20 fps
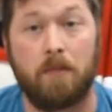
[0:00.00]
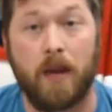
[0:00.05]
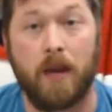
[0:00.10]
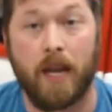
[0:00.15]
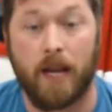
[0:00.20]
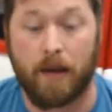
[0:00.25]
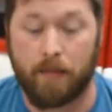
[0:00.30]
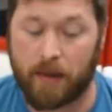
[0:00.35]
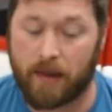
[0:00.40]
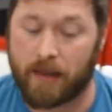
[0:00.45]
be
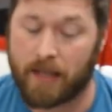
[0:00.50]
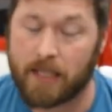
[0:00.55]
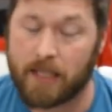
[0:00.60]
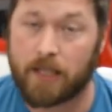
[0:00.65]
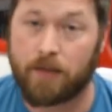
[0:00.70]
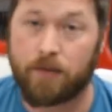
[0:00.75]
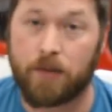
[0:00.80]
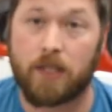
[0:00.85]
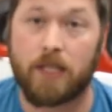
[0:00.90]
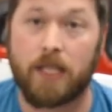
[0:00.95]
made, but this is
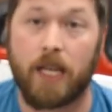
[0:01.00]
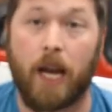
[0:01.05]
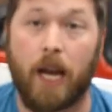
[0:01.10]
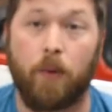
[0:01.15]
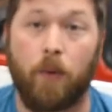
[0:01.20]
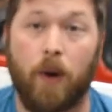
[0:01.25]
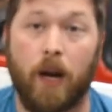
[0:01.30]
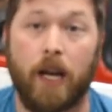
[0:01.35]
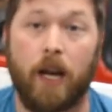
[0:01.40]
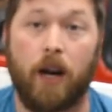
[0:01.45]
for
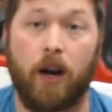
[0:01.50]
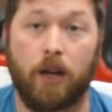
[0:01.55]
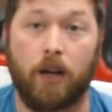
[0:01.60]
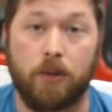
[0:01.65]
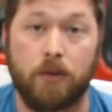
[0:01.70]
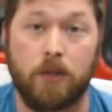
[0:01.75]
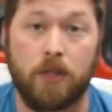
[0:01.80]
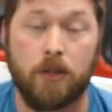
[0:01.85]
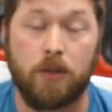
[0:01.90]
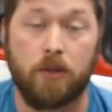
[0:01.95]
DIY
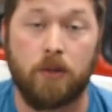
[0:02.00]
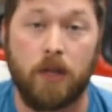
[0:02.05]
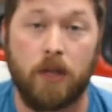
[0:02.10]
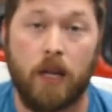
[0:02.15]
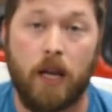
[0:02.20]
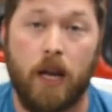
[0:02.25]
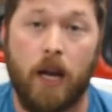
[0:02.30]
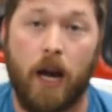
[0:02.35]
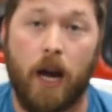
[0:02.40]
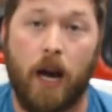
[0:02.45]
Autotune.
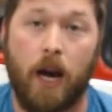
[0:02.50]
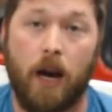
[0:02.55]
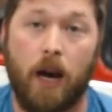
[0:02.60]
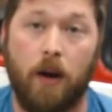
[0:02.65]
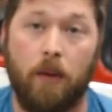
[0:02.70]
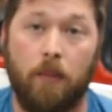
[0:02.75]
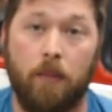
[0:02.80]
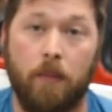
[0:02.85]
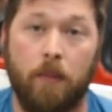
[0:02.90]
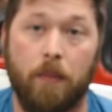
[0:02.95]

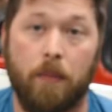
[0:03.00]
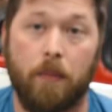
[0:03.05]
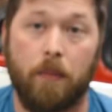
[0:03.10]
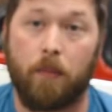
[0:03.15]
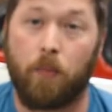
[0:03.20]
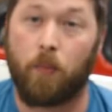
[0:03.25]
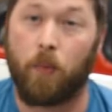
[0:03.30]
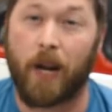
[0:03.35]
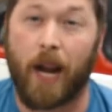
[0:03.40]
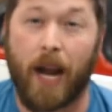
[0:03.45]

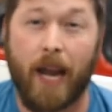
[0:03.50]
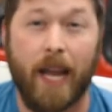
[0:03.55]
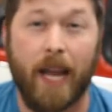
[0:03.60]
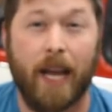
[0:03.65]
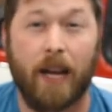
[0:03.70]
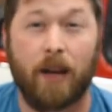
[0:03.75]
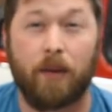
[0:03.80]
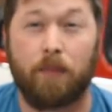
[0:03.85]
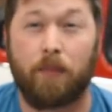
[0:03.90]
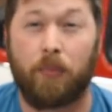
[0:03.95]
When I
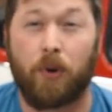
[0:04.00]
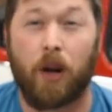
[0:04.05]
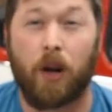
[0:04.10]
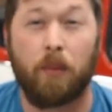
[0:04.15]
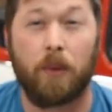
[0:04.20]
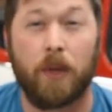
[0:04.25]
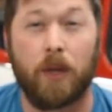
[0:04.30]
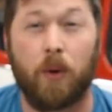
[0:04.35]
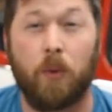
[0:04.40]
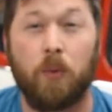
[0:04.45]
had
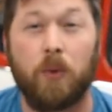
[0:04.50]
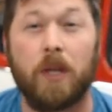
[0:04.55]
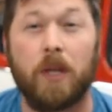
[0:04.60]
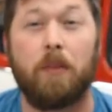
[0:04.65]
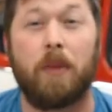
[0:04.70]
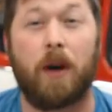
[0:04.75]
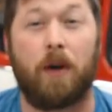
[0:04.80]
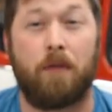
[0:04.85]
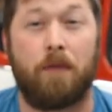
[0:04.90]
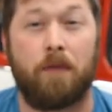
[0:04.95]
probably only
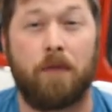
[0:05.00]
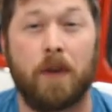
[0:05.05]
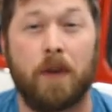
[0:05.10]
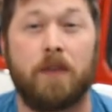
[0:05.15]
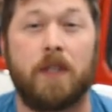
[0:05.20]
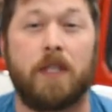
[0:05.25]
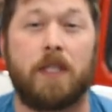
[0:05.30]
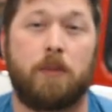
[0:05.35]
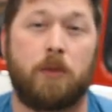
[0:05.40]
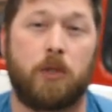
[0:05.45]
about
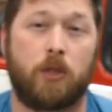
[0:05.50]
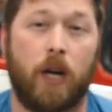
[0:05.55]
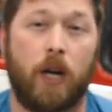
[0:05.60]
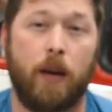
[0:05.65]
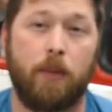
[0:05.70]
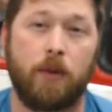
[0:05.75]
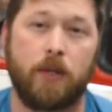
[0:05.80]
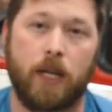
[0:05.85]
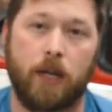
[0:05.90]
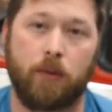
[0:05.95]
50
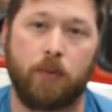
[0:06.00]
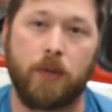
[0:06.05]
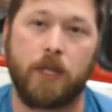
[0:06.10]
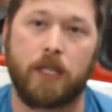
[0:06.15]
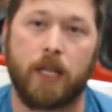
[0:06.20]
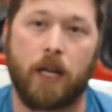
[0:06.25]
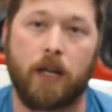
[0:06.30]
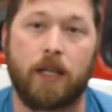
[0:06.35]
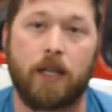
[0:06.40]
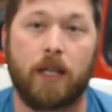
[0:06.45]
subscribers, I reached
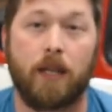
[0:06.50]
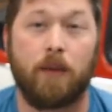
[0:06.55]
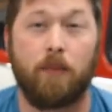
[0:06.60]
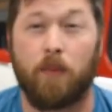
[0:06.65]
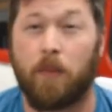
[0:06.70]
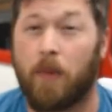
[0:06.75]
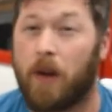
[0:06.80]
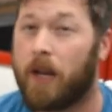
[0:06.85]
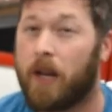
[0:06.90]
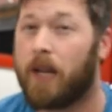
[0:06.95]
out to
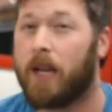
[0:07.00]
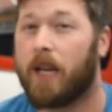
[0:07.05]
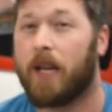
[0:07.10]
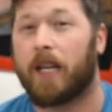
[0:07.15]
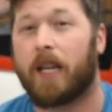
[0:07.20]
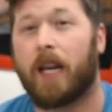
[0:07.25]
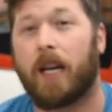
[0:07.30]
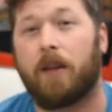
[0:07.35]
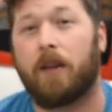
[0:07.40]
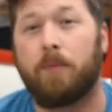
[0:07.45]
them,
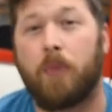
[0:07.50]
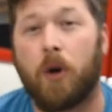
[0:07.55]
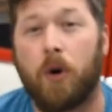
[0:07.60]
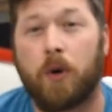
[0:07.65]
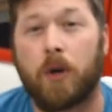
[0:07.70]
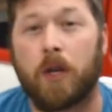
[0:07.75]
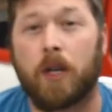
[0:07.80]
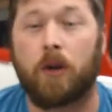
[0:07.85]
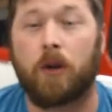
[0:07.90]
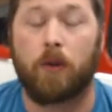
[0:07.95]
kind of
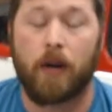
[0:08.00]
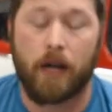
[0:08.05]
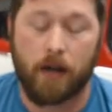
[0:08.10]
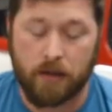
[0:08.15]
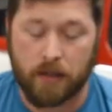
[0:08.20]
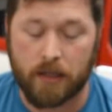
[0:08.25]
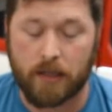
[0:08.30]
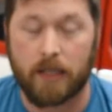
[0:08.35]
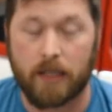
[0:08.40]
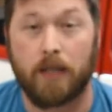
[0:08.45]
poking around
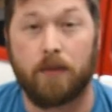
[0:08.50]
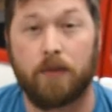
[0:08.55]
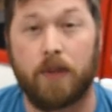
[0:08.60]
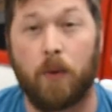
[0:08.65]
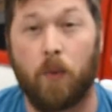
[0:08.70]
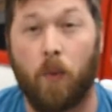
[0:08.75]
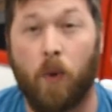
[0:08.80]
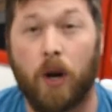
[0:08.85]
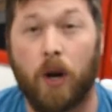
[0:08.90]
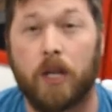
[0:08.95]
to see if
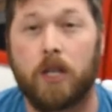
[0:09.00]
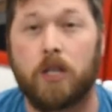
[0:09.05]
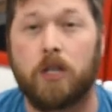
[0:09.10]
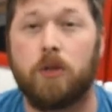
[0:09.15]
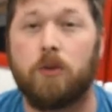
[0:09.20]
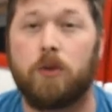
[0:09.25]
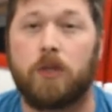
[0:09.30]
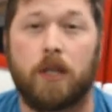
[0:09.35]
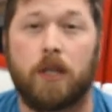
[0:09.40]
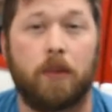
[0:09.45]
they wanted to
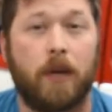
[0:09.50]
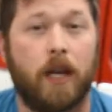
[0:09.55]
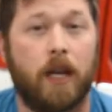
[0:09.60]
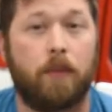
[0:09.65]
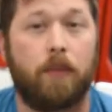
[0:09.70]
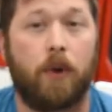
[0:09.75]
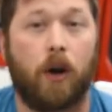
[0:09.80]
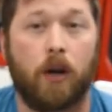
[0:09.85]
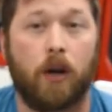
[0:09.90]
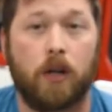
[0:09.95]
do some kind
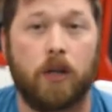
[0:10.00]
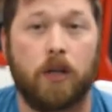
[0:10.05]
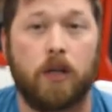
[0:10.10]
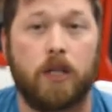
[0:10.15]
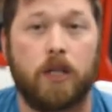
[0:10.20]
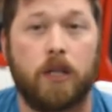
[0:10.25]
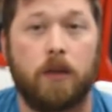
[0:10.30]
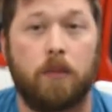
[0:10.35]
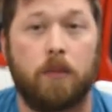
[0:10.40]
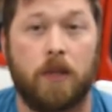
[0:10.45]
of
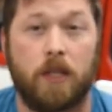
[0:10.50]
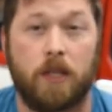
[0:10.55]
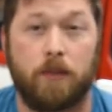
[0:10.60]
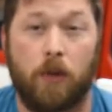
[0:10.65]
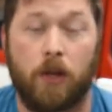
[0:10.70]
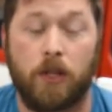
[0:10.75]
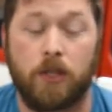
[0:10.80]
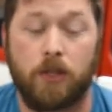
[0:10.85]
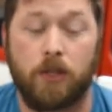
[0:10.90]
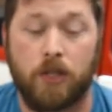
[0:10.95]
partnership and
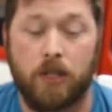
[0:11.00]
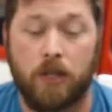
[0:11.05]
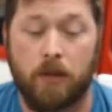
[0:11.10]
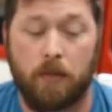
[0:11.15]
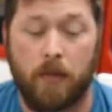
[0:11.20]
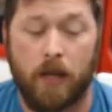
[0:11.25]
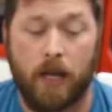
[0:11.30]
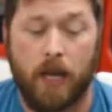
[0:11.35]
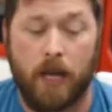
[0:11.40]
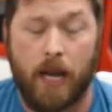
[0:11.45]
sponsorship.
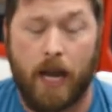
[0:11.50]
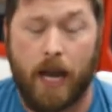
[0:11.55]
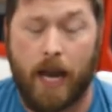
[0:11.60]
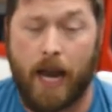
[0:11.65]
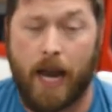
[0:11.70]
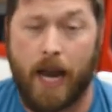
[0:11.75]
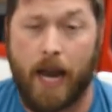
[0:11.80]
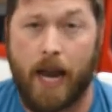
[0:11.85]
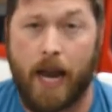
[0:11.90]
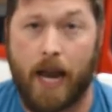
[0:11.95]

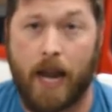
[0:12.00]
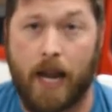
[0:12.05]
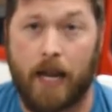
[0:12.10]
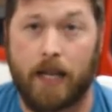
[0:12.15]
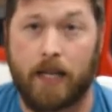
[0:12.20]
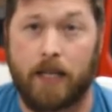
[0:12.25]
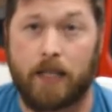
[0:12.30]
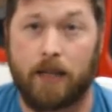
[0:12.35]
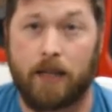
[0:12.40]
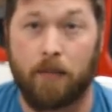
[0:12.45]
And
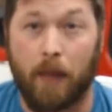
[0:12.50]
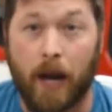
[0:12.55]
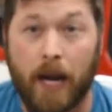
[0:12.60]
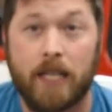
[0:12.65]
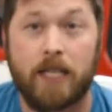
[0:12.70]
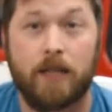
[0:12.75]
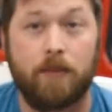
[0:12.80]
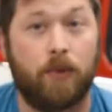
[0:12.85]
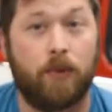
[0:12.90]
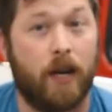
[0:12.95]
to my
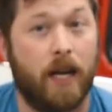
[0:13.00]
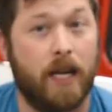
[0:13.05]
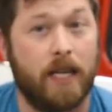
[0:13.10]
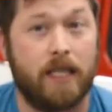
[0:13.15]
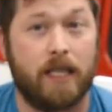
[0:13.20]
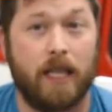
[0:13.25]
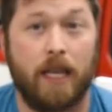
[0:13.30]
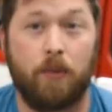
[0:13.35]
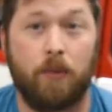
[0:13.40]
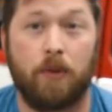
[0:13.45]
surprise,
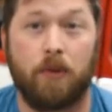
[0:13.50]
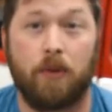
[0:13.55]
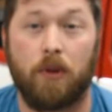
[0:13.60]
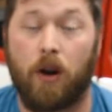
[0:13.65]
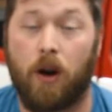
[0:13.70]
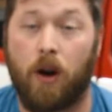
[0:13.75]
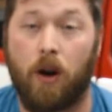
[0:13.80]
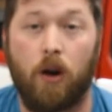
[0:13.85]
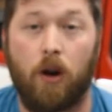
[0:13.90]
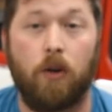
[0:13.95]
they were
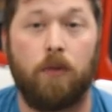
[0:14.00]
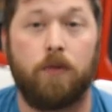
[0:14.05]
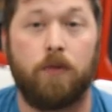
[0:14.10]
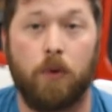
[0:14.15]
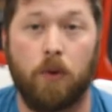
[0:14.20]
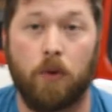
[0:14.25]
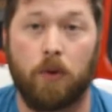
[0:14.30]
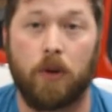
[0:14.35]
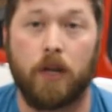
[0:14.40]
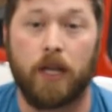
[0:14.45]
all
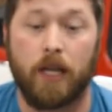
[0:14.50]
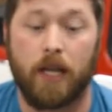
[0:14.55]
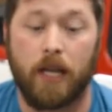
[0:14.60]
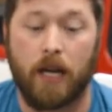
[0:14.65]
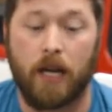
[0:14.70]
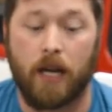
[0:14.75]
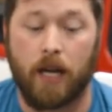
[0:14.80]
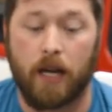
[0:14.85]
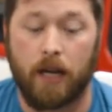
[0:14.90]
for it. And